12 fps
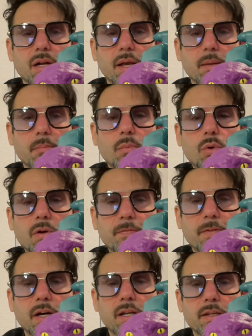I'm more
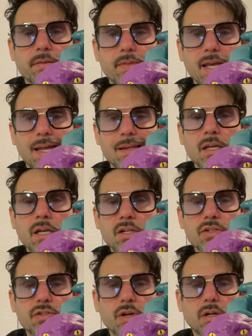fond of that
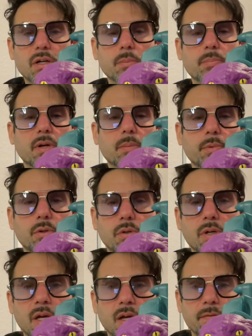darker
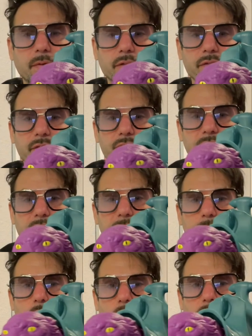purple versus this
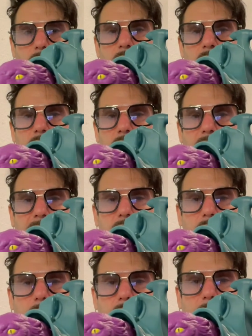more
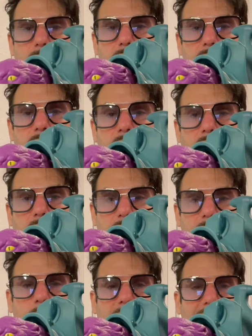lighter purple on
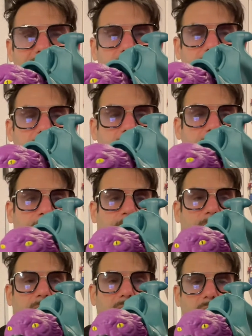the plastic.
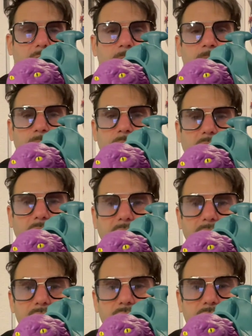Now, the
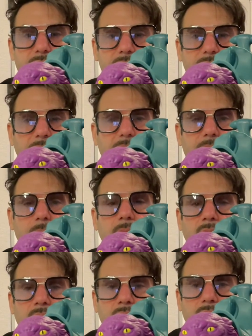eyes look the same,
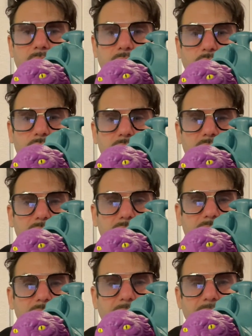the nose looks the
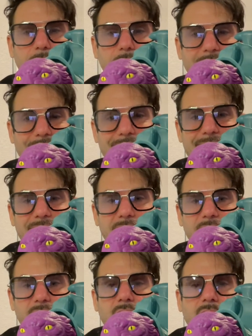same, and the
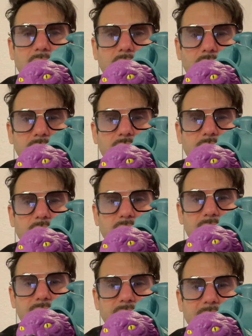teeth also look
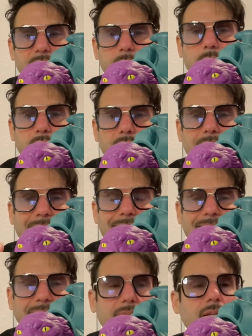the same, but I
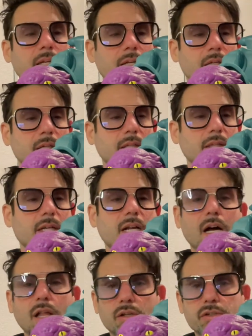think the
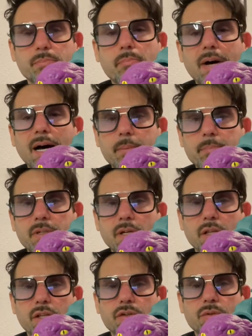colors pop a
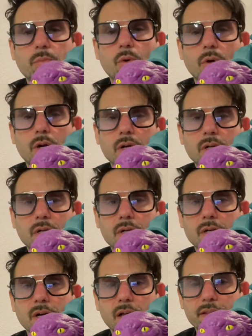little more
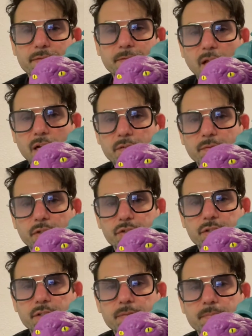on the flocked version.